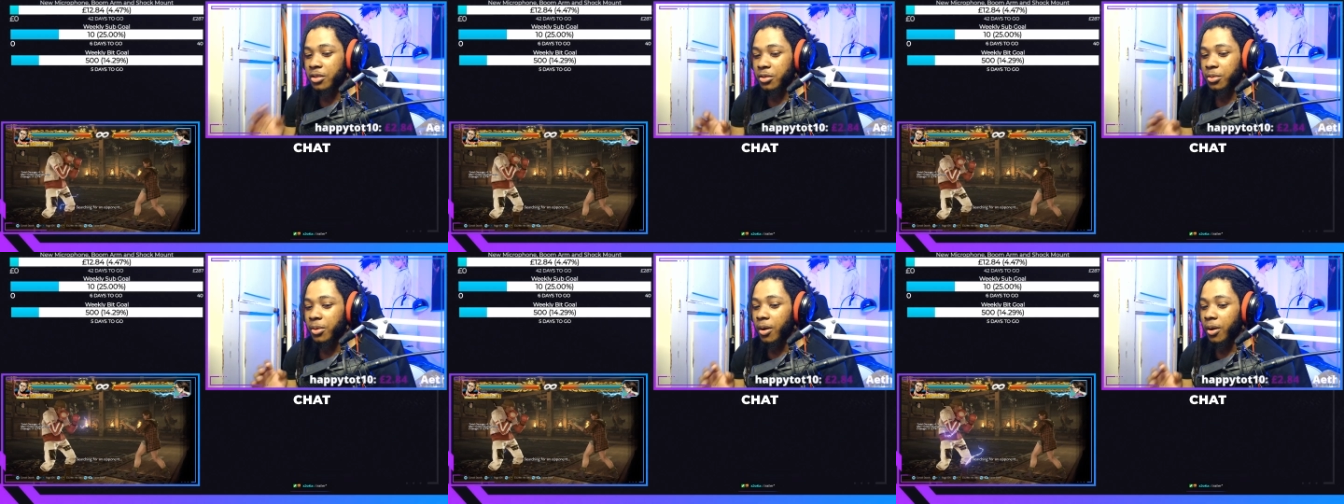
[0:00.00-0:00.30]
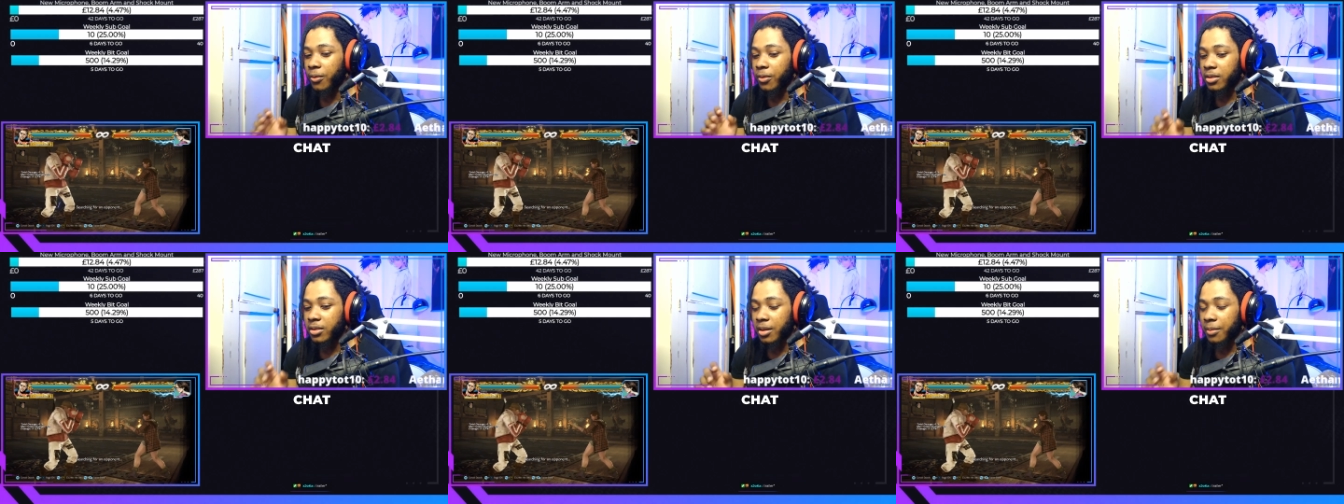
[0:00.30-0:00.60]

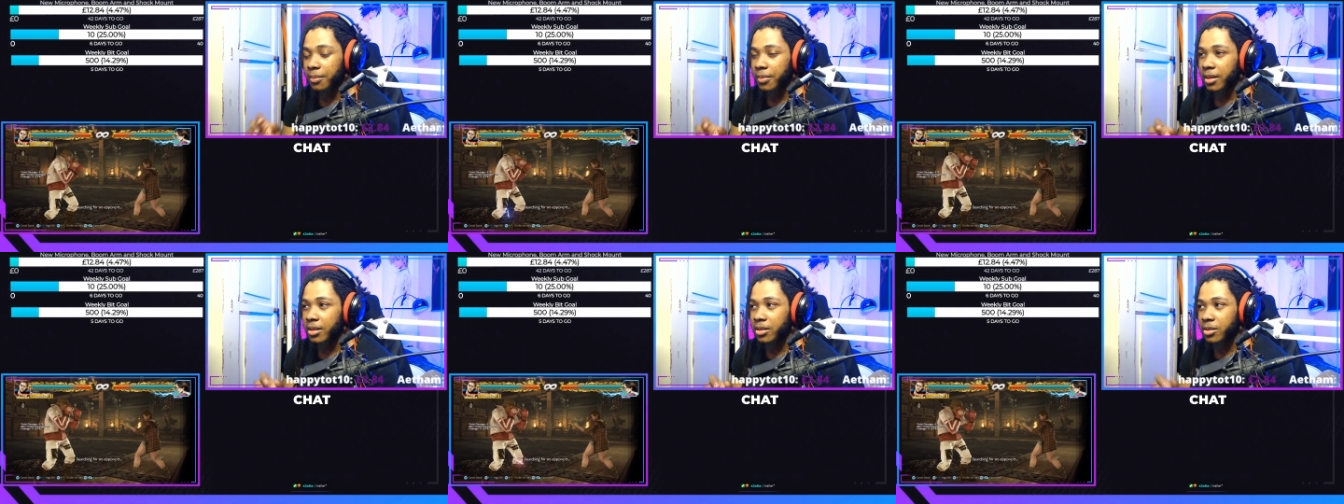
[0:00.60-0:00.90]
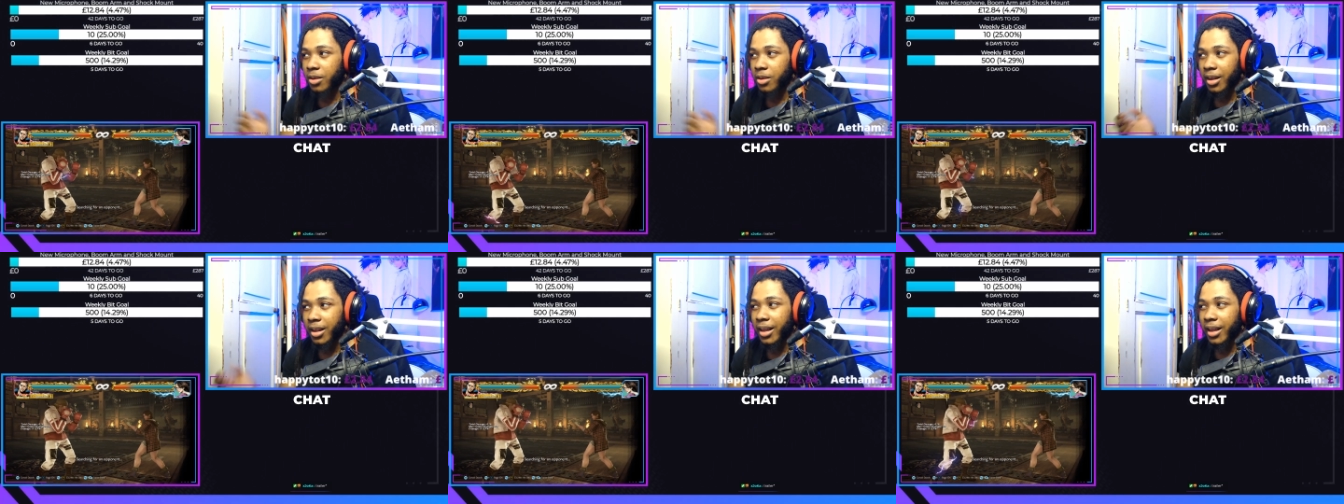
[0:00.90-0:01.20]
12 or something
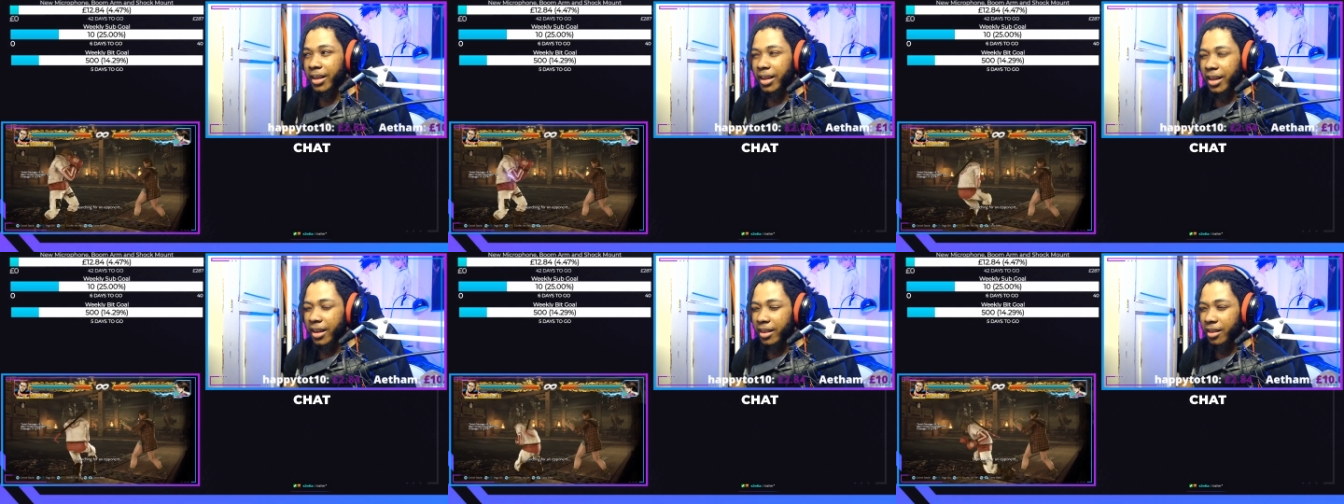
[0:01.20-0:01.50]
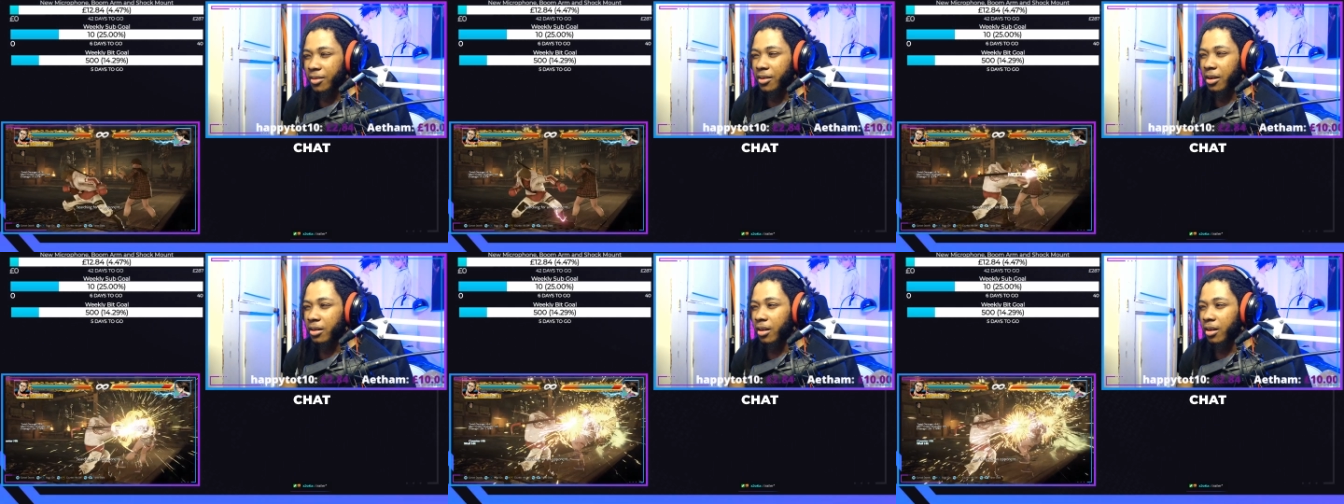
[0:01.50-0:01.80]
so i like get
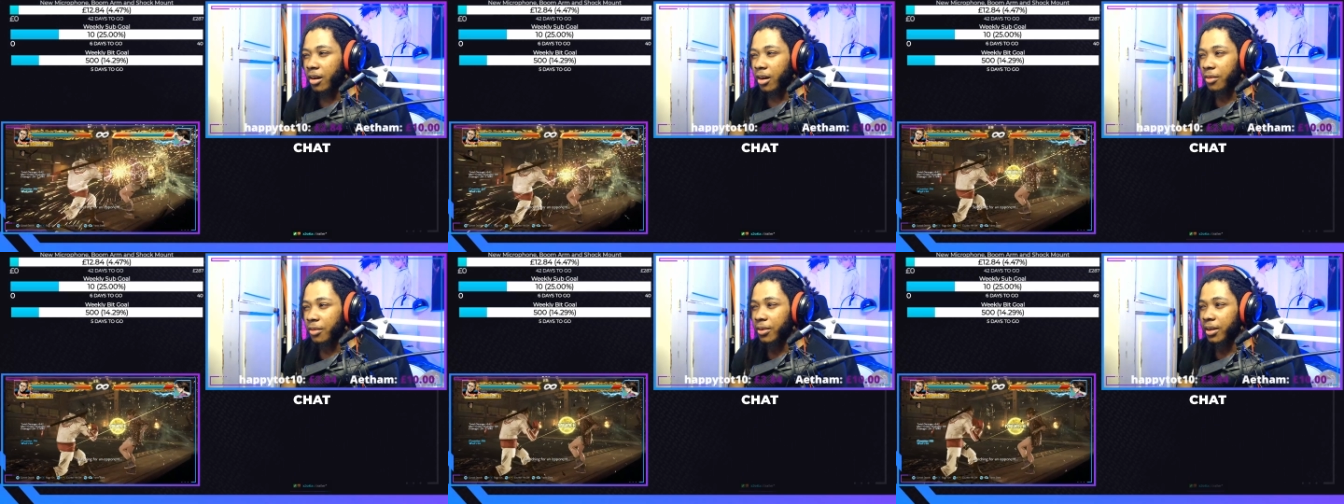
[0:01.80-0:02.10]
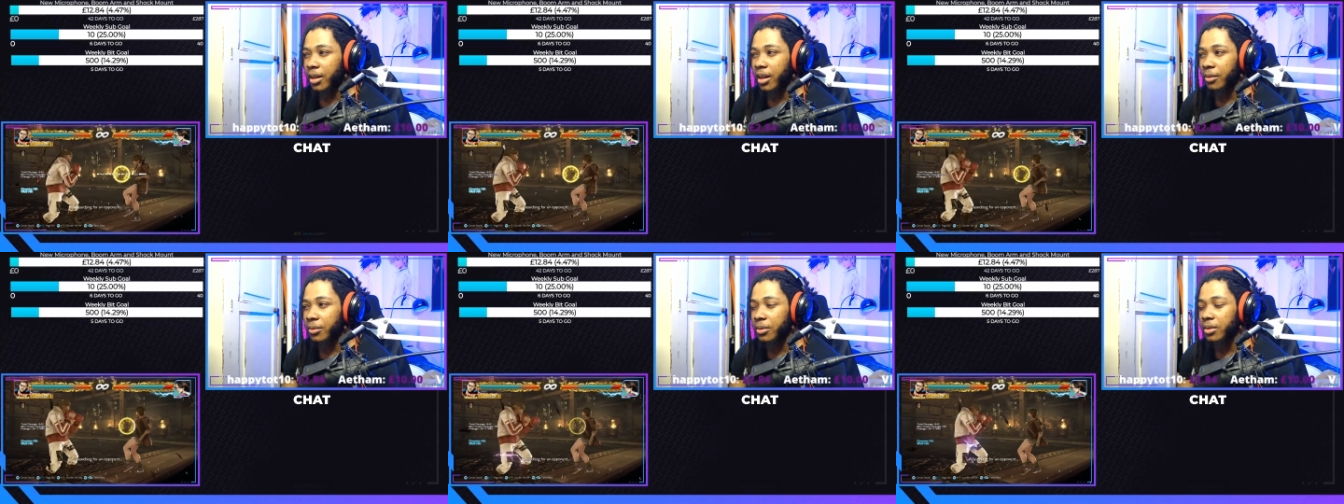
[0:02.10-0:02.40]
there around half
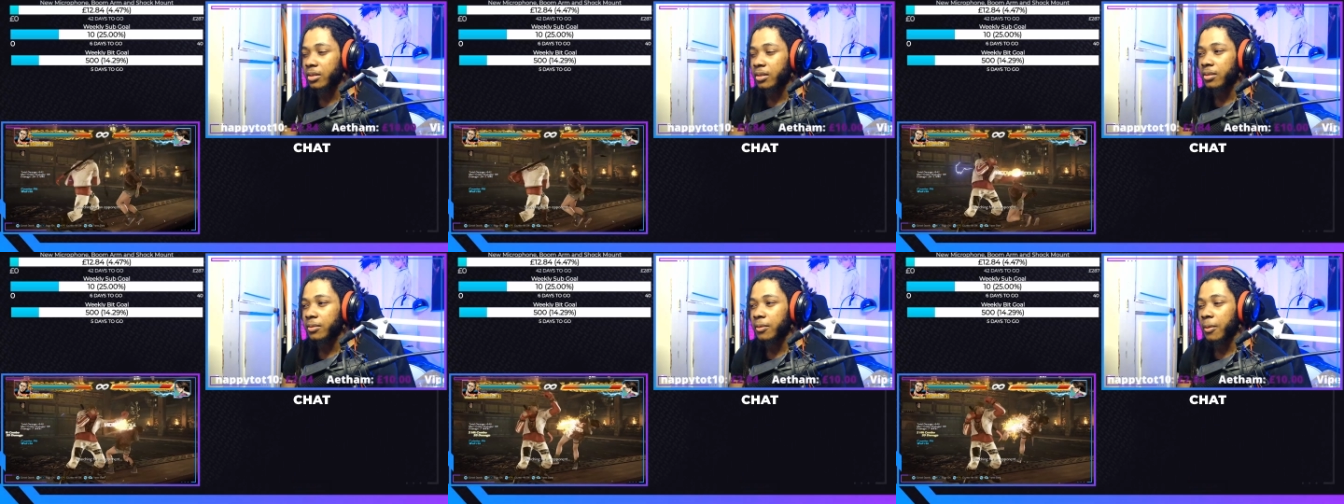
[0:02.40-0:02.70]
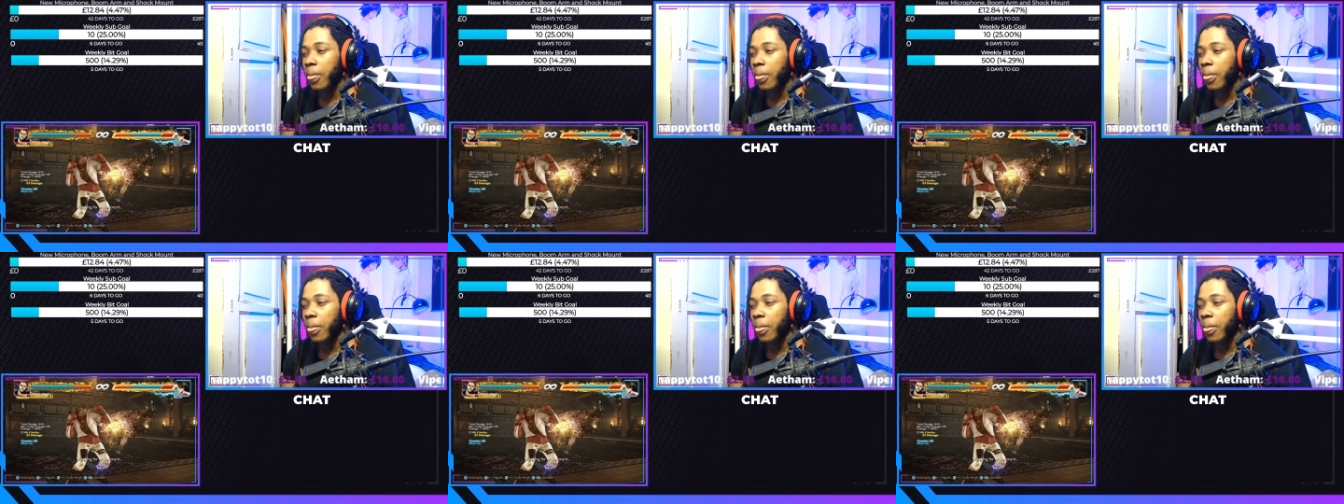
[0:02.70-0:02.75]
11